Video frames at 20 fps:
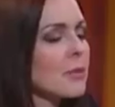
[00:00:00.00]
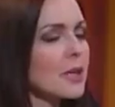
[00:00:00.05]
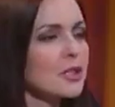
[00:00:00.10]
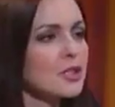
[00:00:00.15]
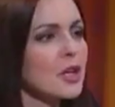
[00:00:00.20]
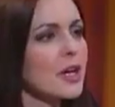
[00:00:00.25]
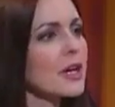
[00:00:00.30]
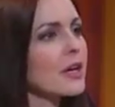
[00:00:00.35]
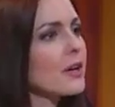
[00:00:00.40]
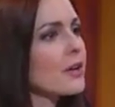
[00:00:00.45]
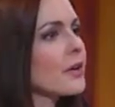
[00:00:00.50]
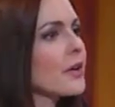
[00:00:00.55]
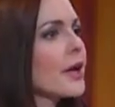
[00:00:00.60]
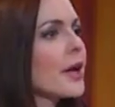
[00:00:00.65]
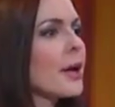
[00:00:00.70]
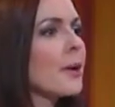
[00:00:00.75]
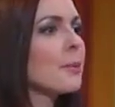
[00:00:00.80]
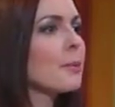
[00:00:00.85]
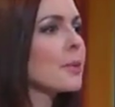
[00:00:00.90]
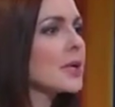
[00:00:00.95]
my child
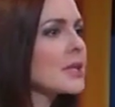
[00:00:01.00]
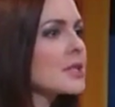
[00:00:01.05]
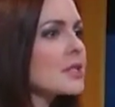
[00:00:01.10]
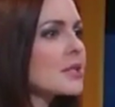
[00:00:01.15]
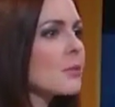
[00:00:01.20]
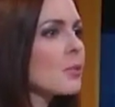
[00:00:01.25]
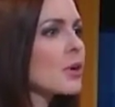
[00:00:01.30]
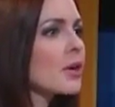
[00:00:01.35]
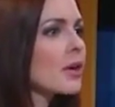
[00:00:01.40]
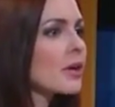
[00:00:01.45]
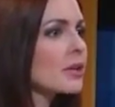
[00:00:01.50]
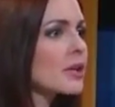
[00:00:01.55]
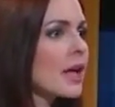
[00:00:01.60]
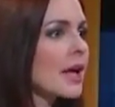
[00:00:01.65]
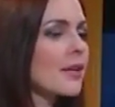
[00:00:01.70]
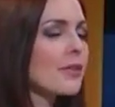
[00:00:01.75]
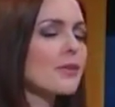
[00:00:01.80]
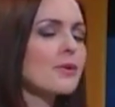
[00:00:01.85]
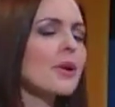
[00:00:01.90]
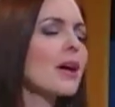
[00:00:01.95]
meets someone
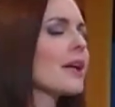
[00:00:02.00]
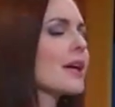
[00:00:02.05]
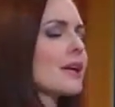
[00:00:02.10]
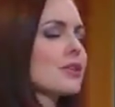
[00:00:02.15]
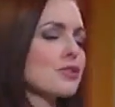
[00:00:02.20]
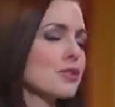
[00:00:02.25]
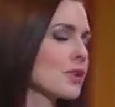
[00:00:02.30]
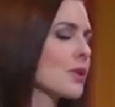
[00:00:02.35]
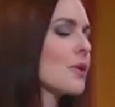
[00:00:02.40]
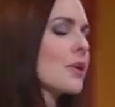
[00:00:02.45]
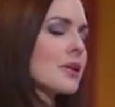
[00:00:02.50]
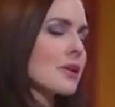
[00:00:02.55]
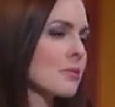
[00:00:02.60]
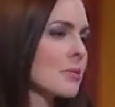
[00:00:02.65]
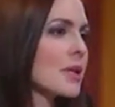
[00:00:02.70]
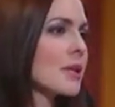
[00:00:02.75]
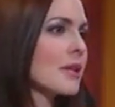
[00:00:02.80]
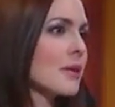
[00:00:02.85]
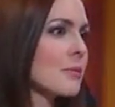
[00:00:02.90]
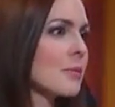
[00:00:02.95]
online, they're not actually going to
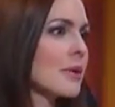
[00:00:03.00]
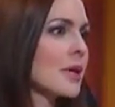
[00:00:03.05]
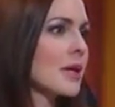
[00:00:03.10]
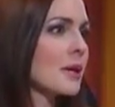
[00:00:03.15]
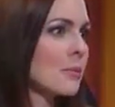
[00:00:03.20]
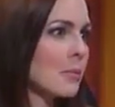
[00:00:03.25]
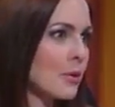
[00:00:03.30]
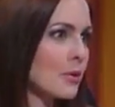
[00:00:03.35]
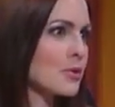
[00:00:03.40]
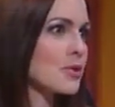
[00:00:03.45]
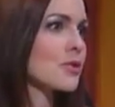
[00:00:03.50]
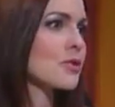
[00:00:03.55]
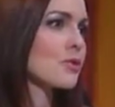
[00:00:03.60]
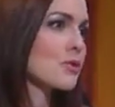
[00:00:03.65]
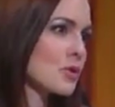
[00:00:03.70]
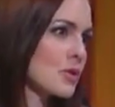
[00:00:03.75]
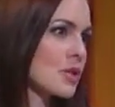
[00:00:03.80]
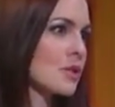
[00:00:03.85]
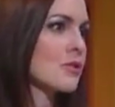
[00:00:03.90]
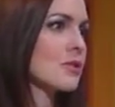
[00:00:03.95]
meet them in person, they're
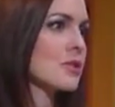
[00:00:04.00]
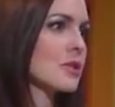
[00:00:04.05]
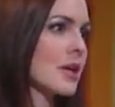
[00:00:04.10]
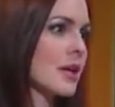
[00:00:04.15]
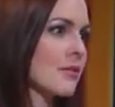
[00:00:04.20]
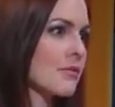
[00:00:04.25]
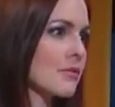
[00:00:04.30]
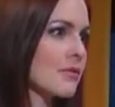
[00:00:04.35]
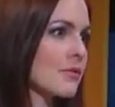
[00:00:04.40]
still safe.